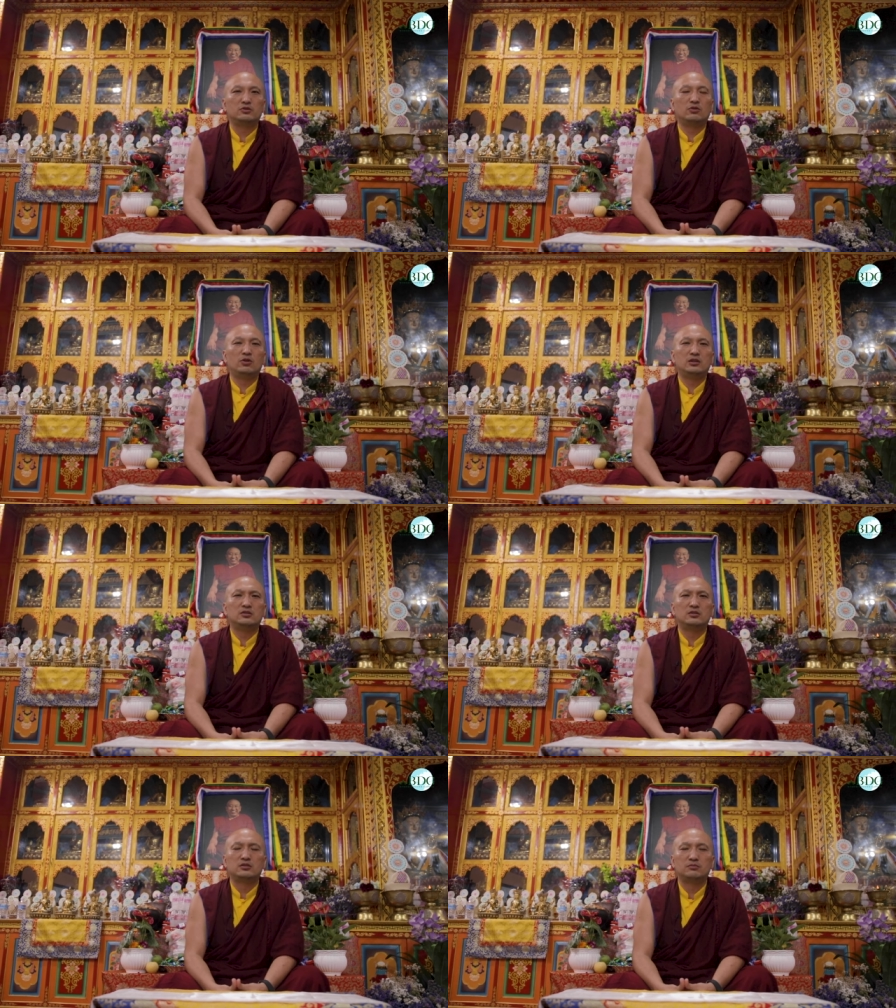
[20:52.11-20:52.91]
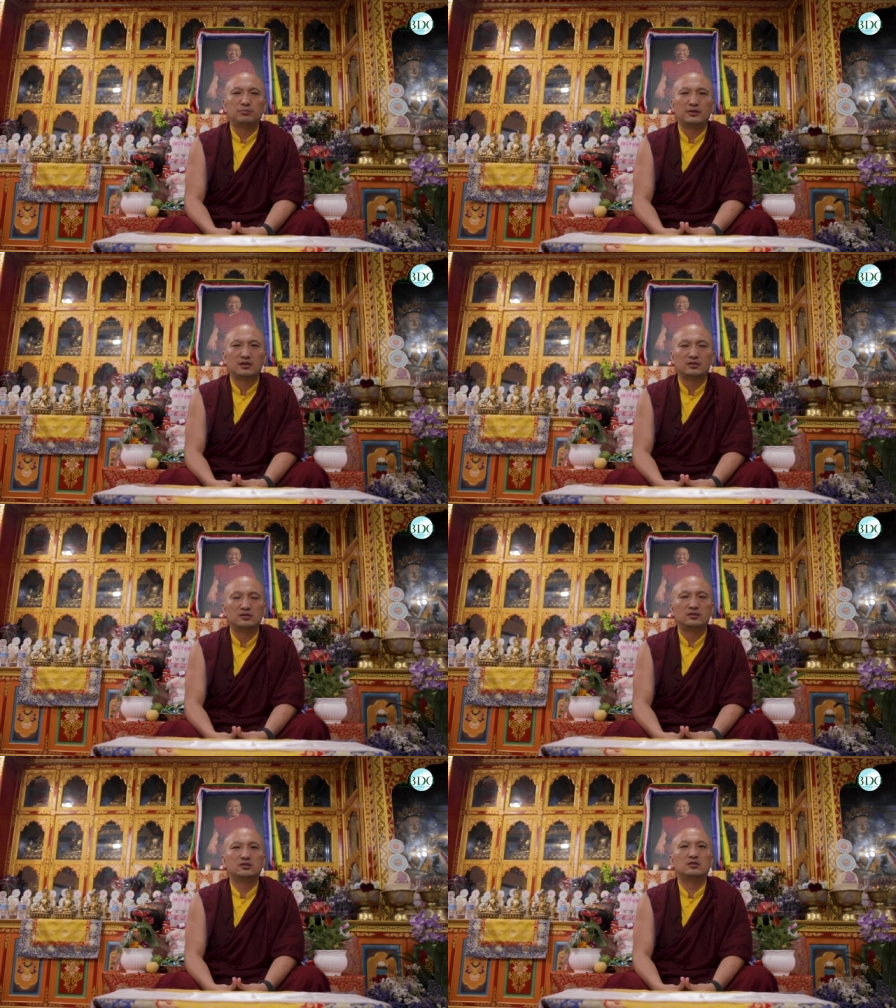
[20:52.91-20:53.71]
So all these
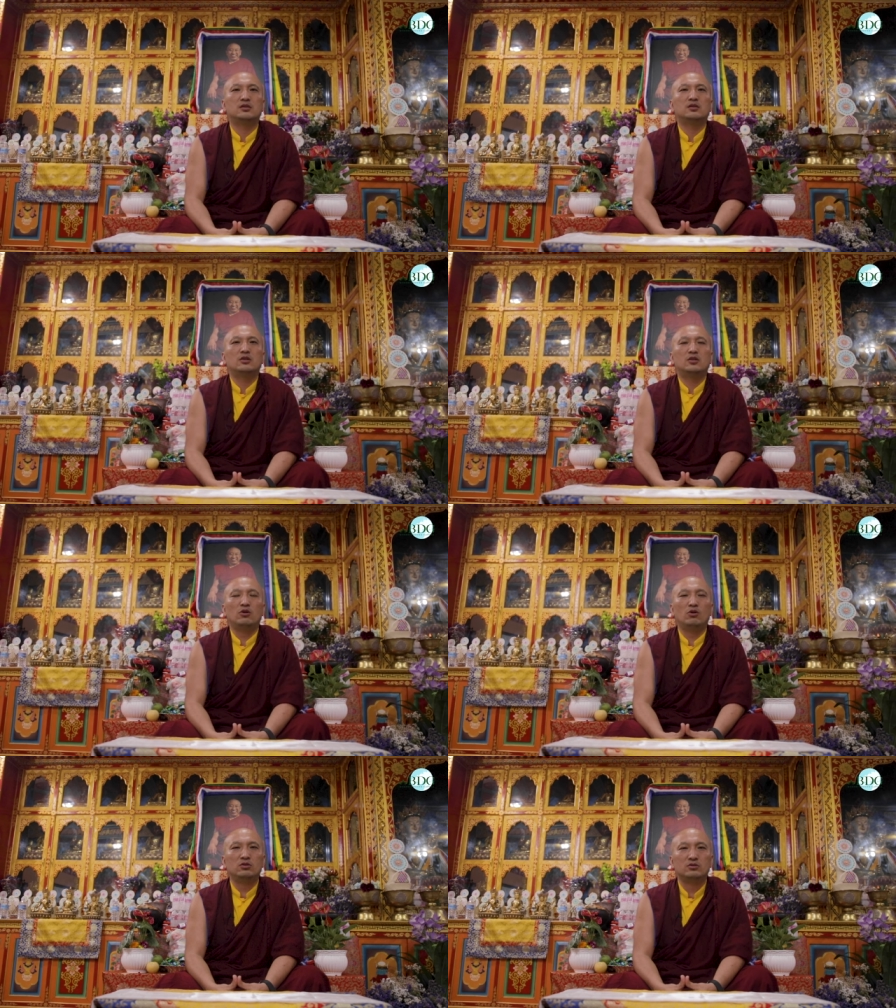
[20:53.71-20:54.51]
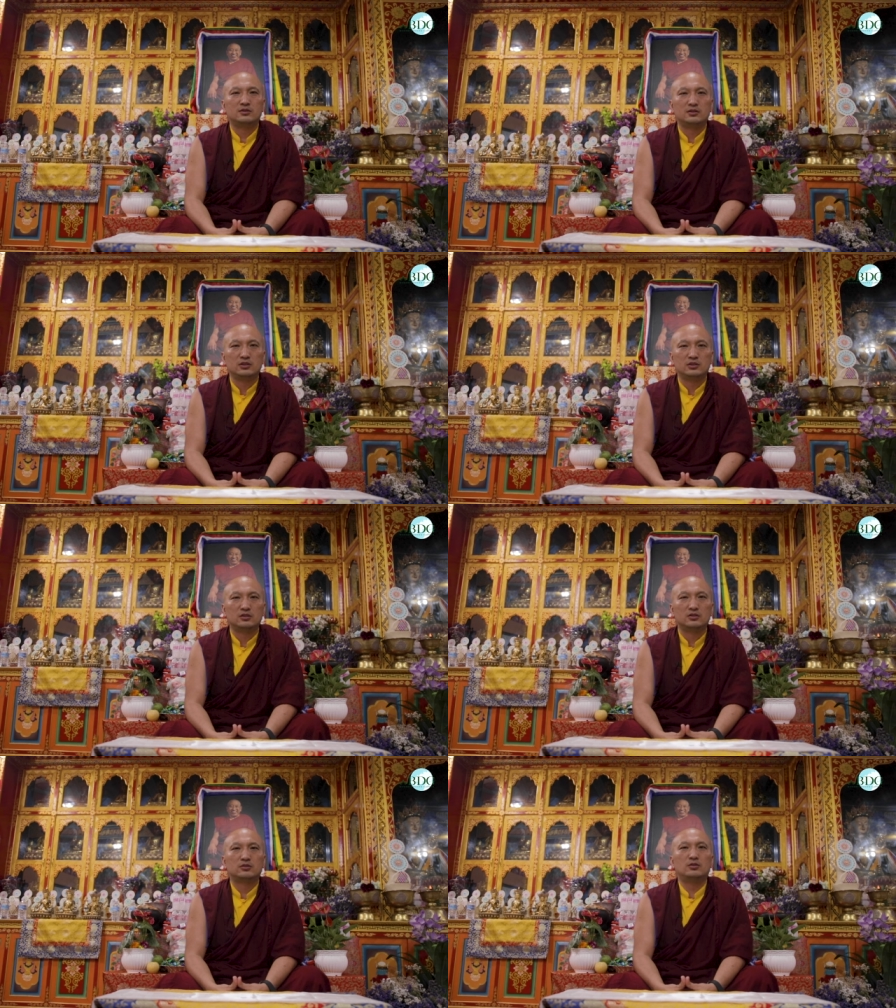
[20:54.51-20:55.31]
practices, all those
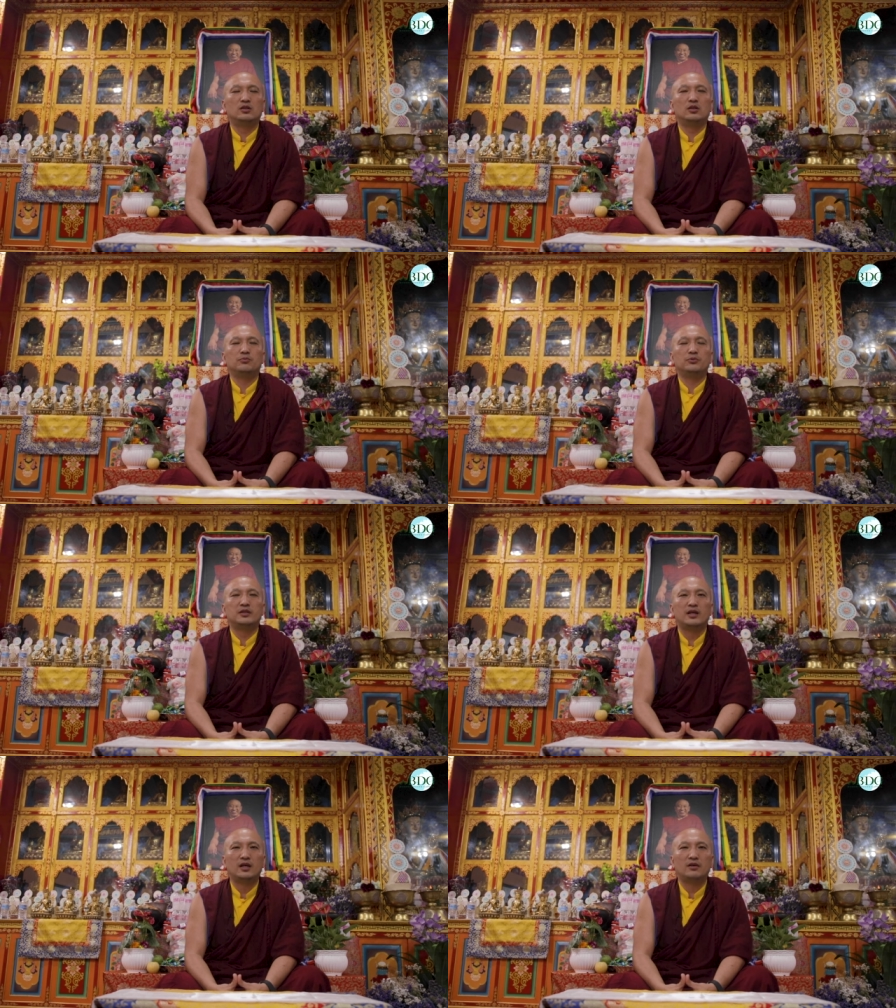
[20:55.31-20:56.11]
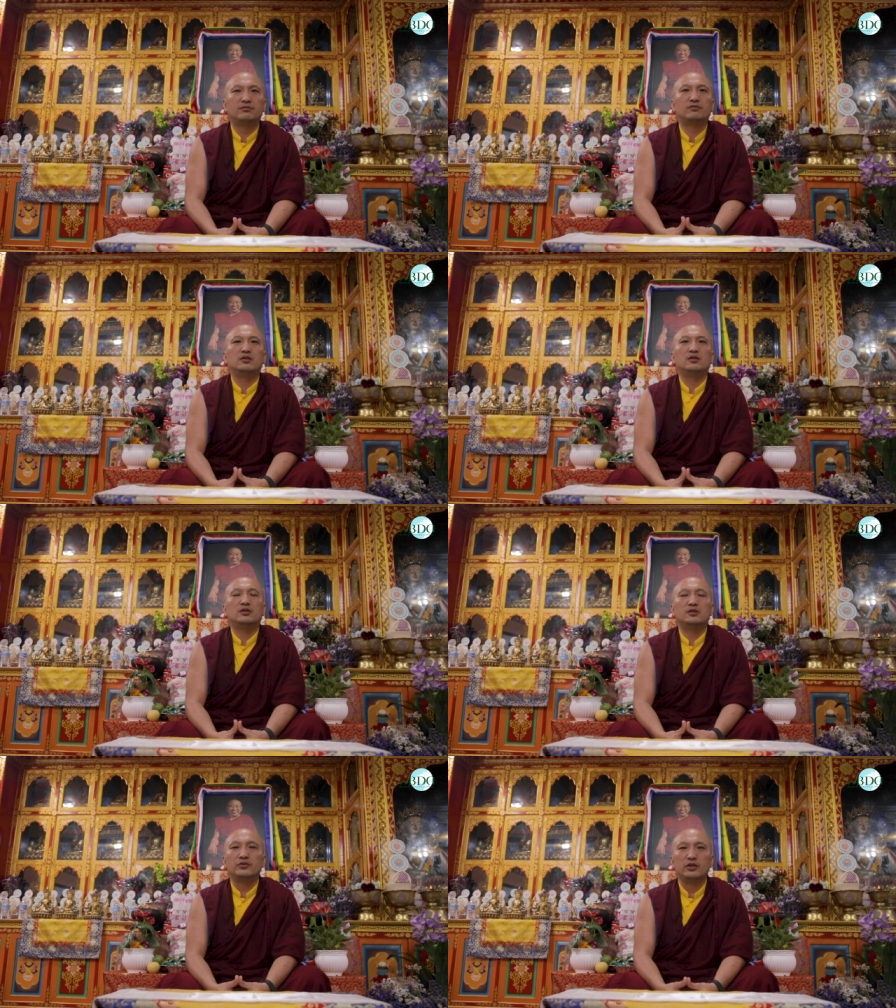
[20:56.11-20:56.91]
teachings, we have
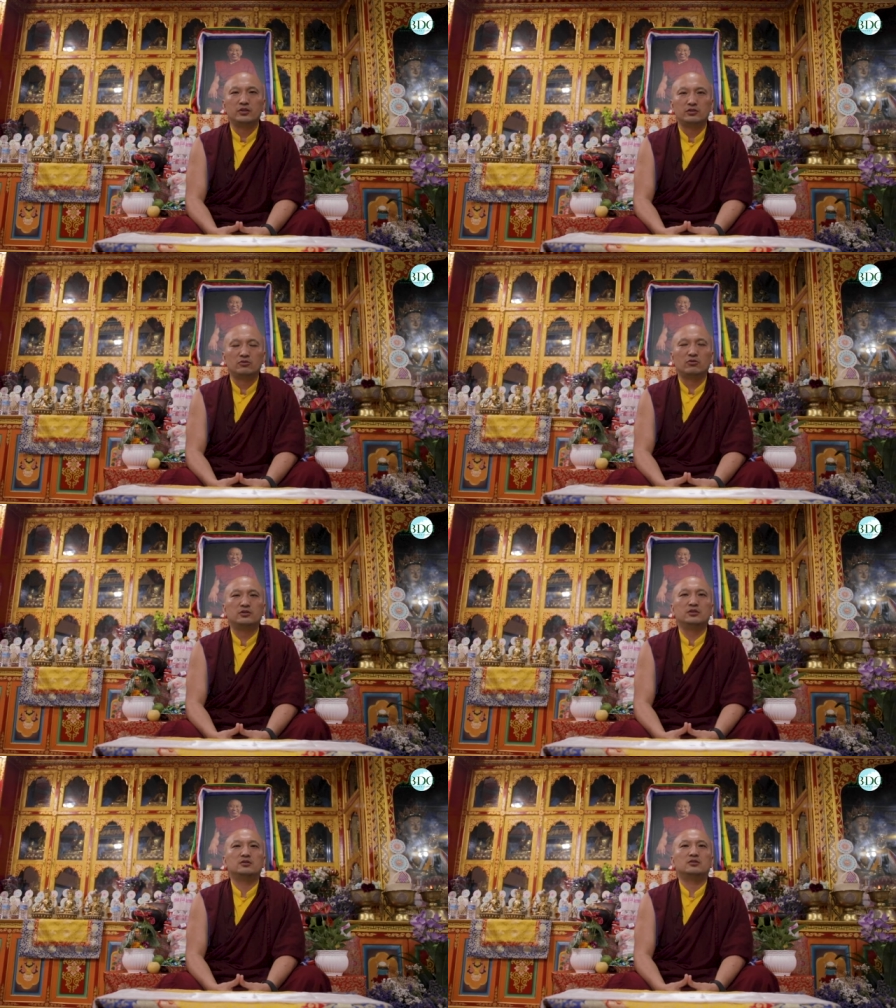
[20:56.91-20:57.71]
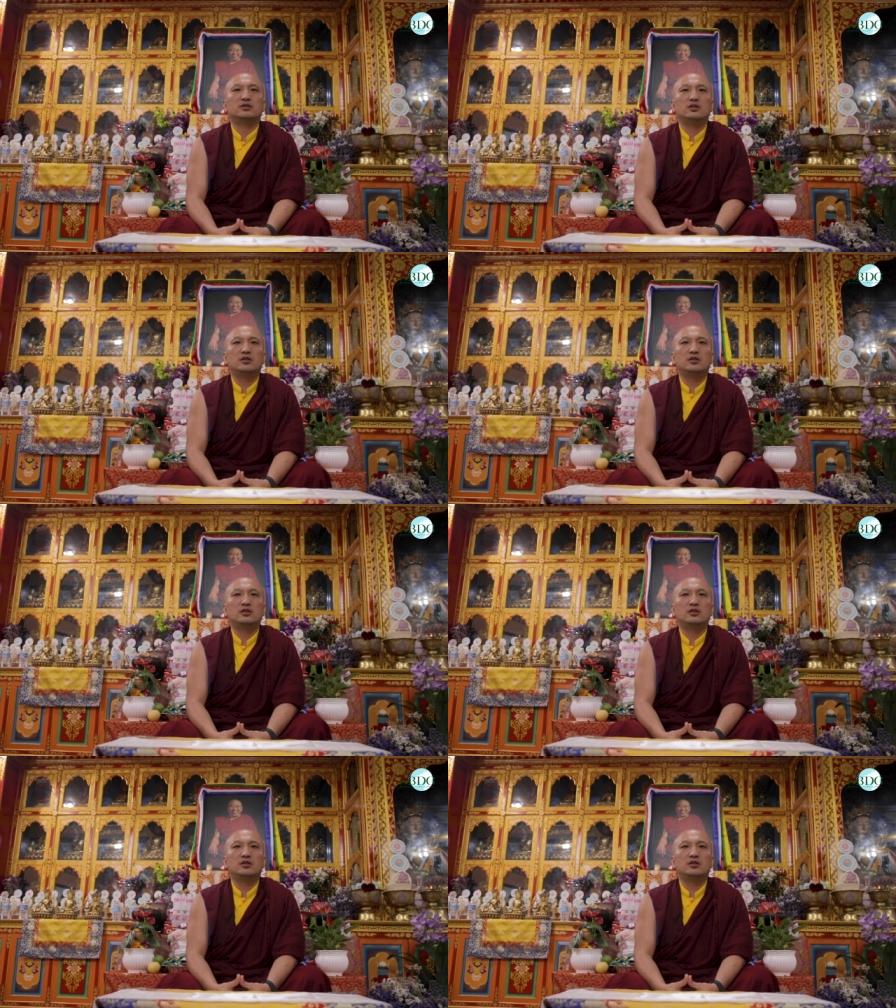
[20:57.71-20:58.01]
their recordings